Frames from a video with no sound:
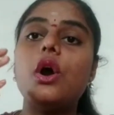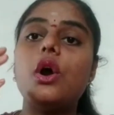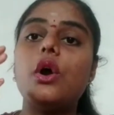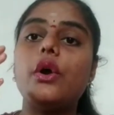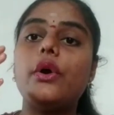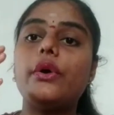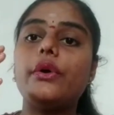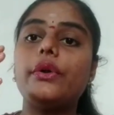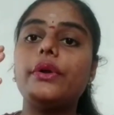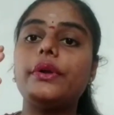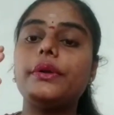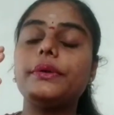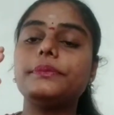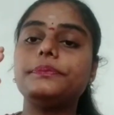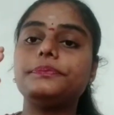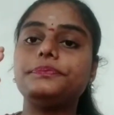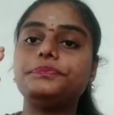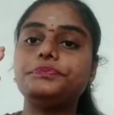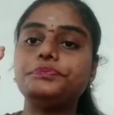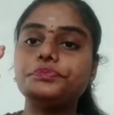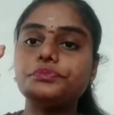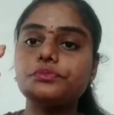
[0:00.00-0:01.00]
or
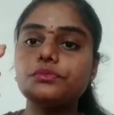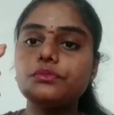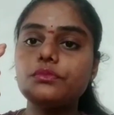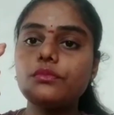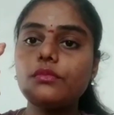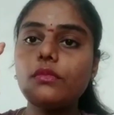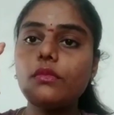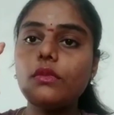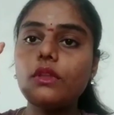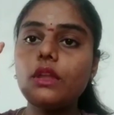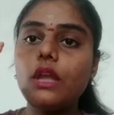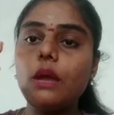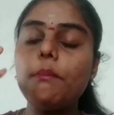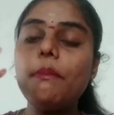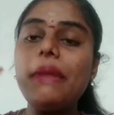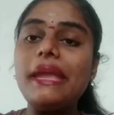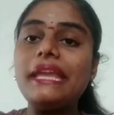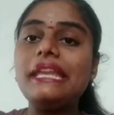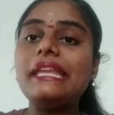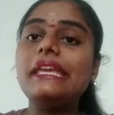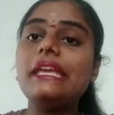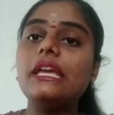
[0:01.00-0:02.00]

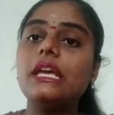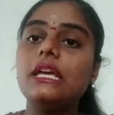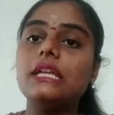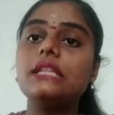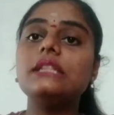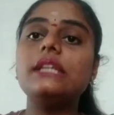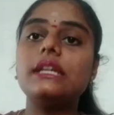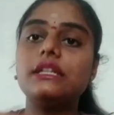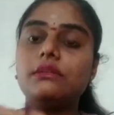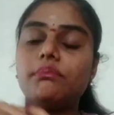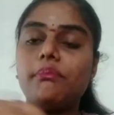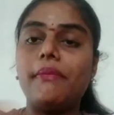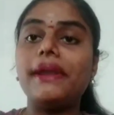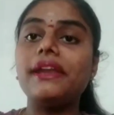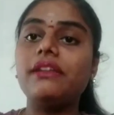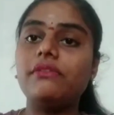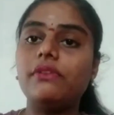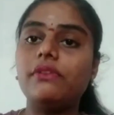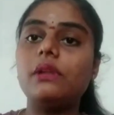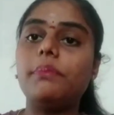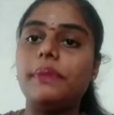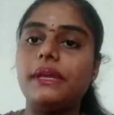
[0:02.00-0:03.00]
many in that
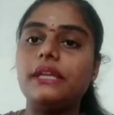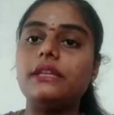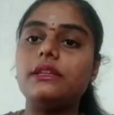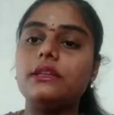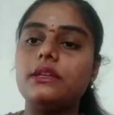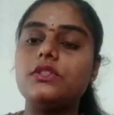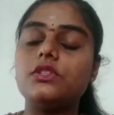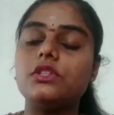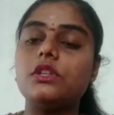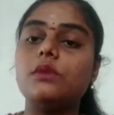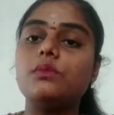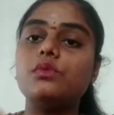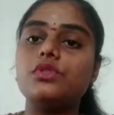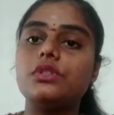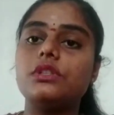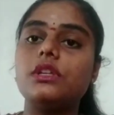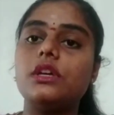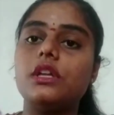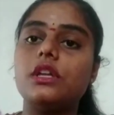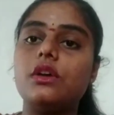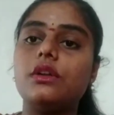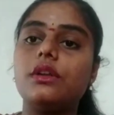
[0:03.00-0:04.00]
medieval period. The
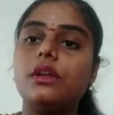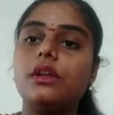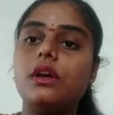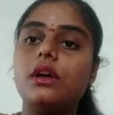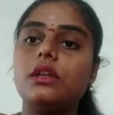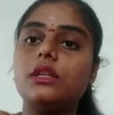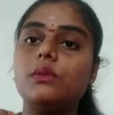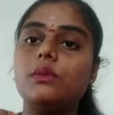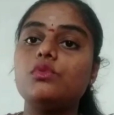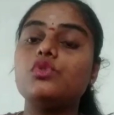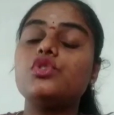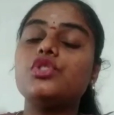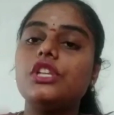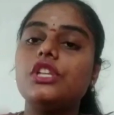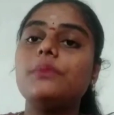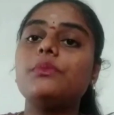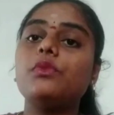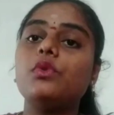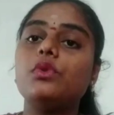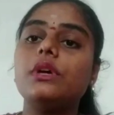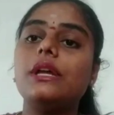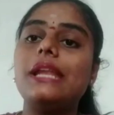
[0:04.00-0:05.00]

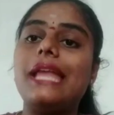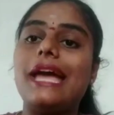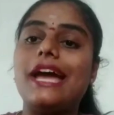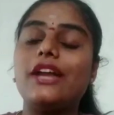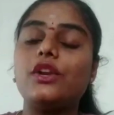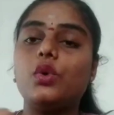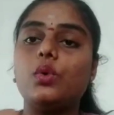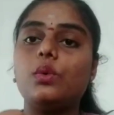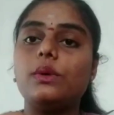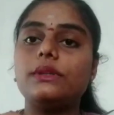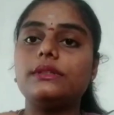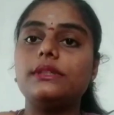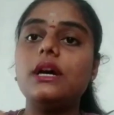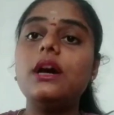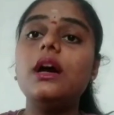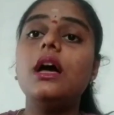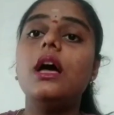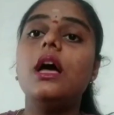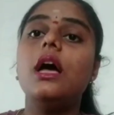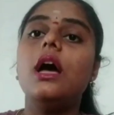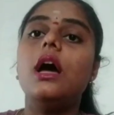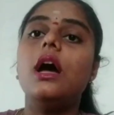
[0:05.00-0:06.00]
Muslim ruler hand over
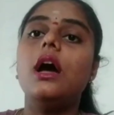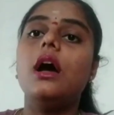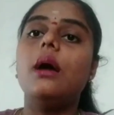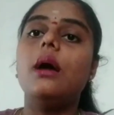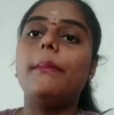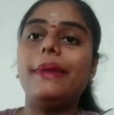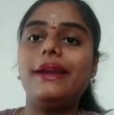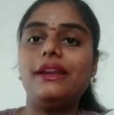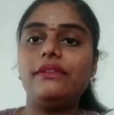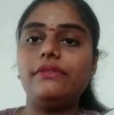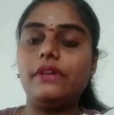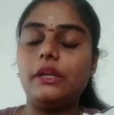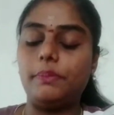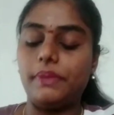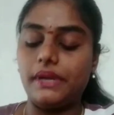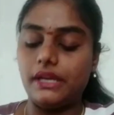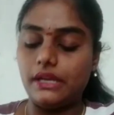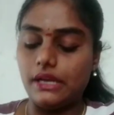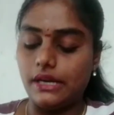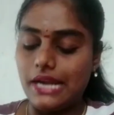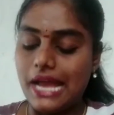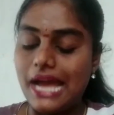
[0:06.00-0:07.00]
the medieval
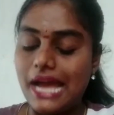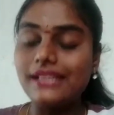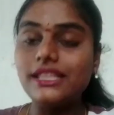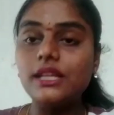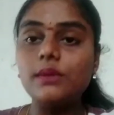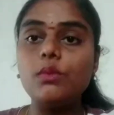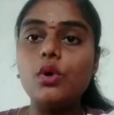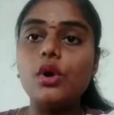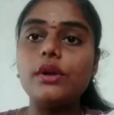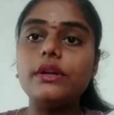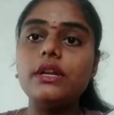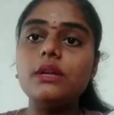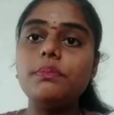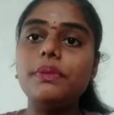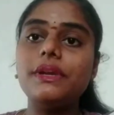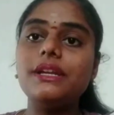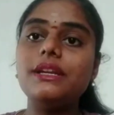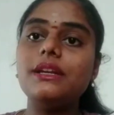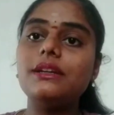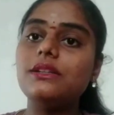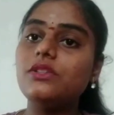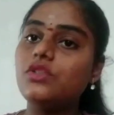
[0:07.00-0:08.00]
period, and the modern
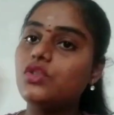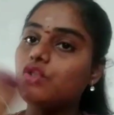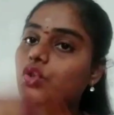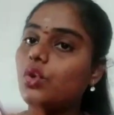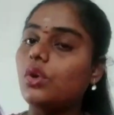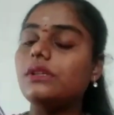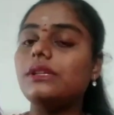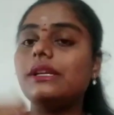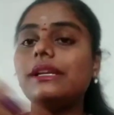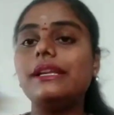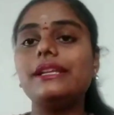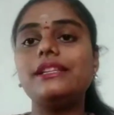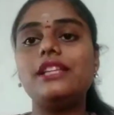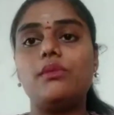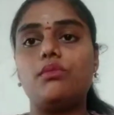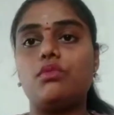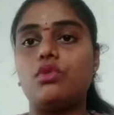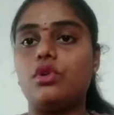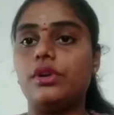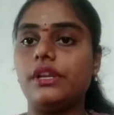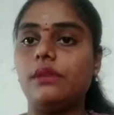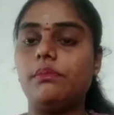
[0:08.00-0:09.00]
period is totally the
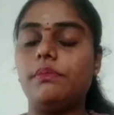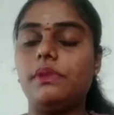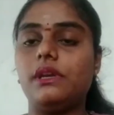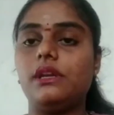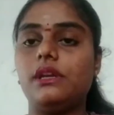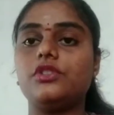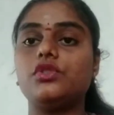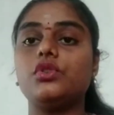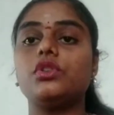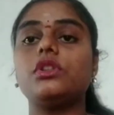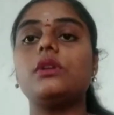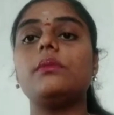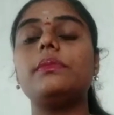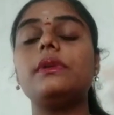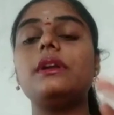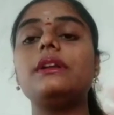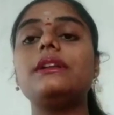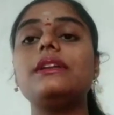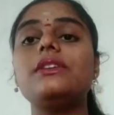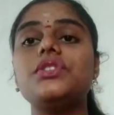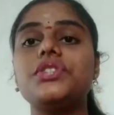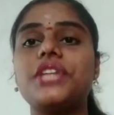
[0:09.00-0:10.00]
modern period. So the
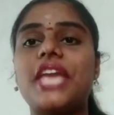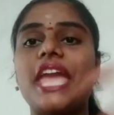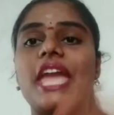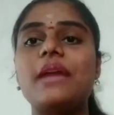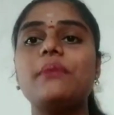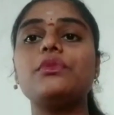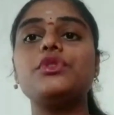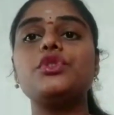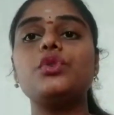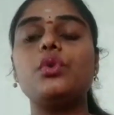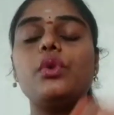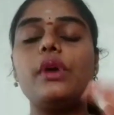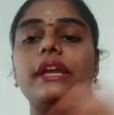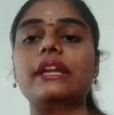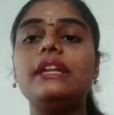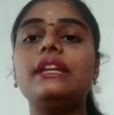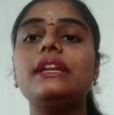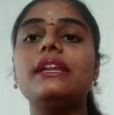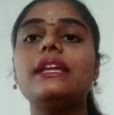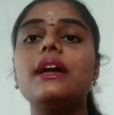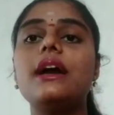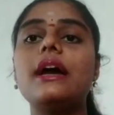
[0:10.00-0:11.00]
British came to
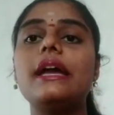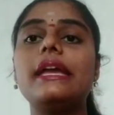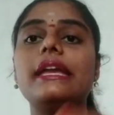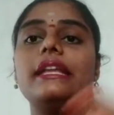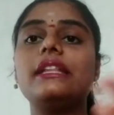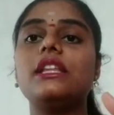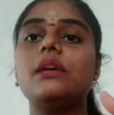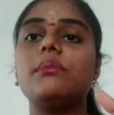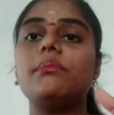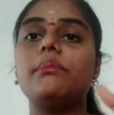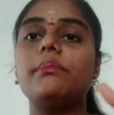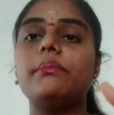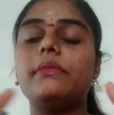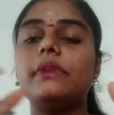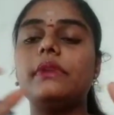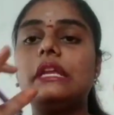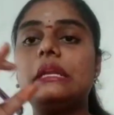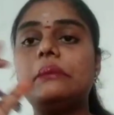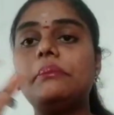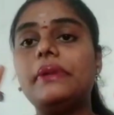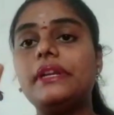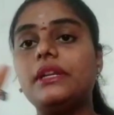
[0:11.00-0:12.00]
India
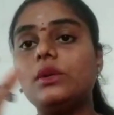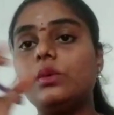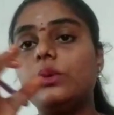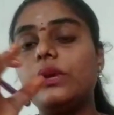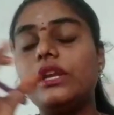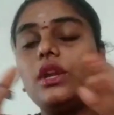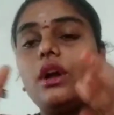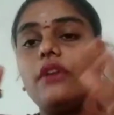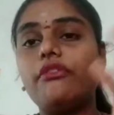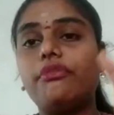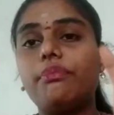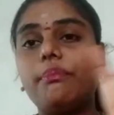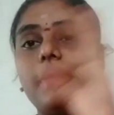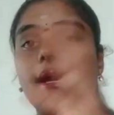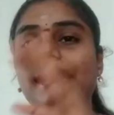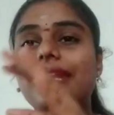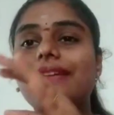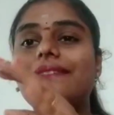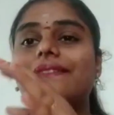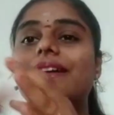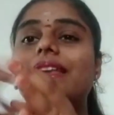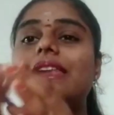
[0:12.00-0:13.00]
in between of
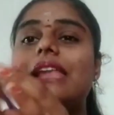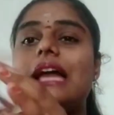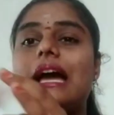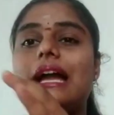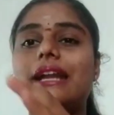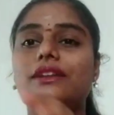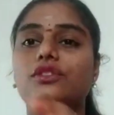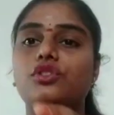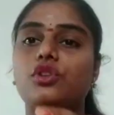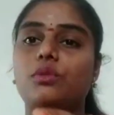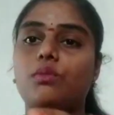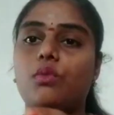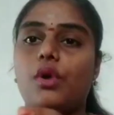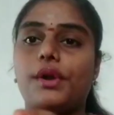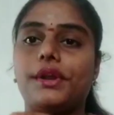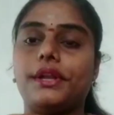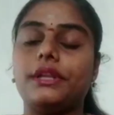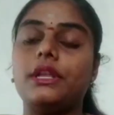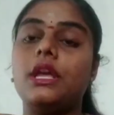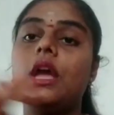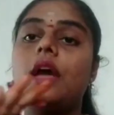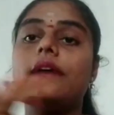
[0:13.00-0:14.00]
medieval and the
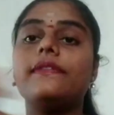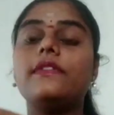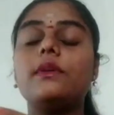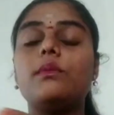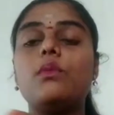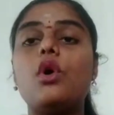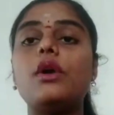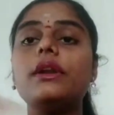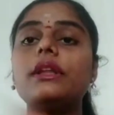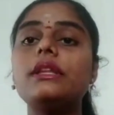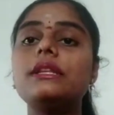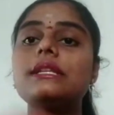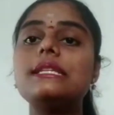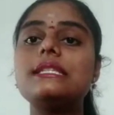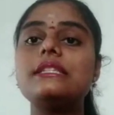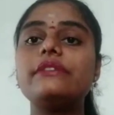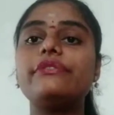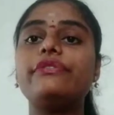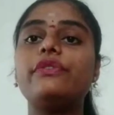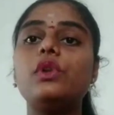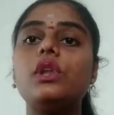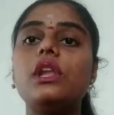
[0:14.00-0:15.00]
modern. The modern
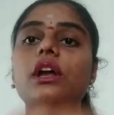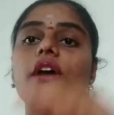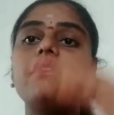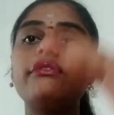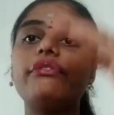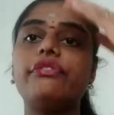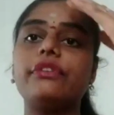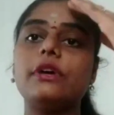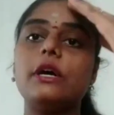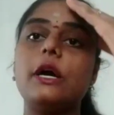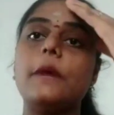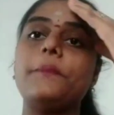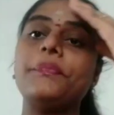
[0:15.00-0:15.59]
is full of